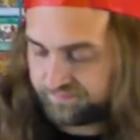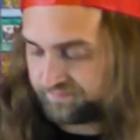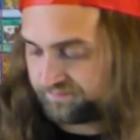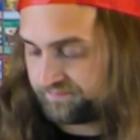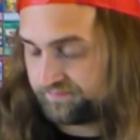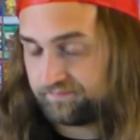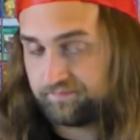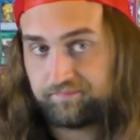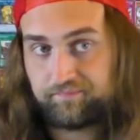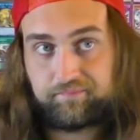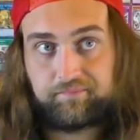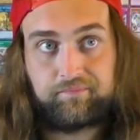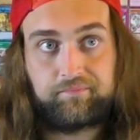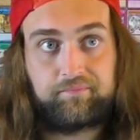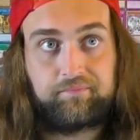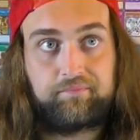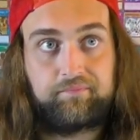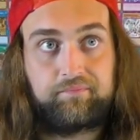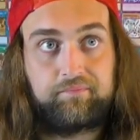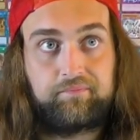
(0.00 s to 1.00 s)

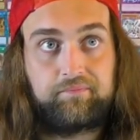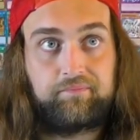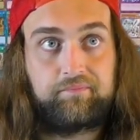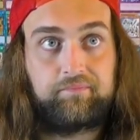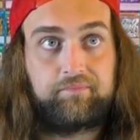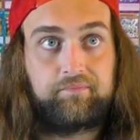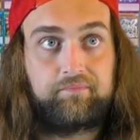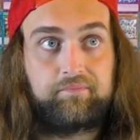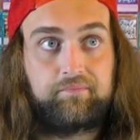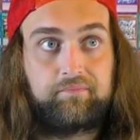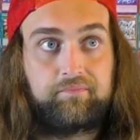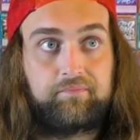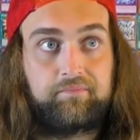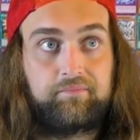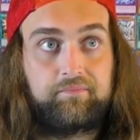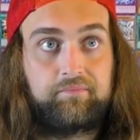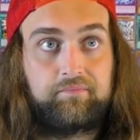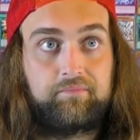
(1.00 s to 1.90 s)
(no one is talking)